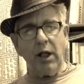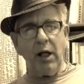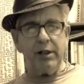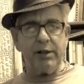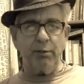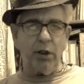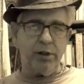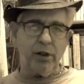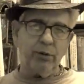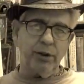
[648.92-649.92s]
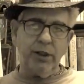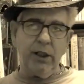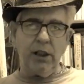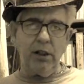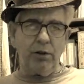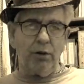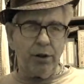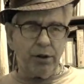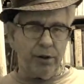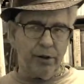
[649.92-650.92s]
Guys marching with tiki
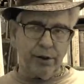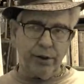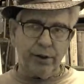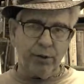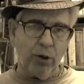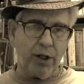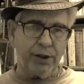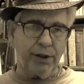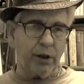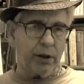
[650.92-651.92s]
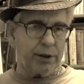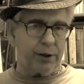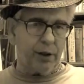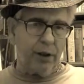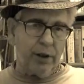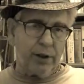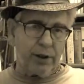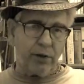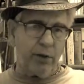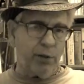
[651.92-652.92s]
torches and swastikas,
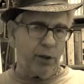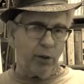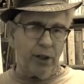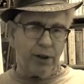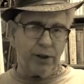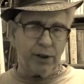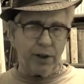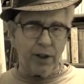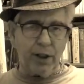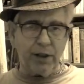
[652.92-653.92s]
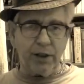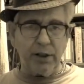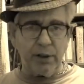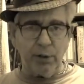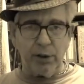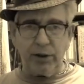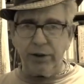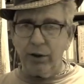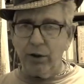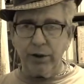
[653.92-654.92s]
screaming racist and anti-Semitic
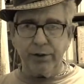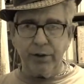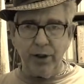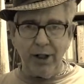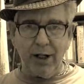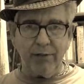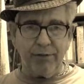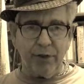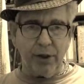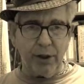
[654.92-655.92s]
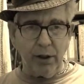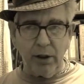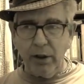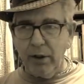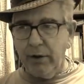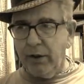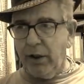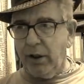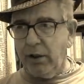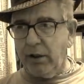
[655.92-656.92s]
slogans are not funny.
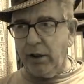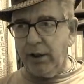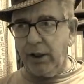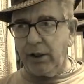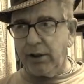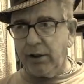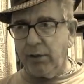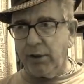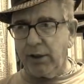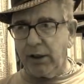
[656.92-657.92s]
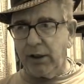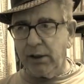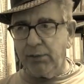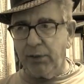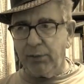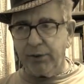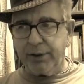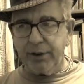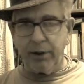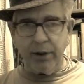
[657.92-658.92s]
And I think it's time to take these people
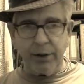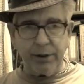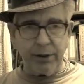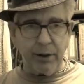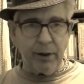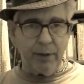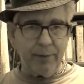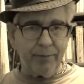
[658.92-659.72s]
seriously.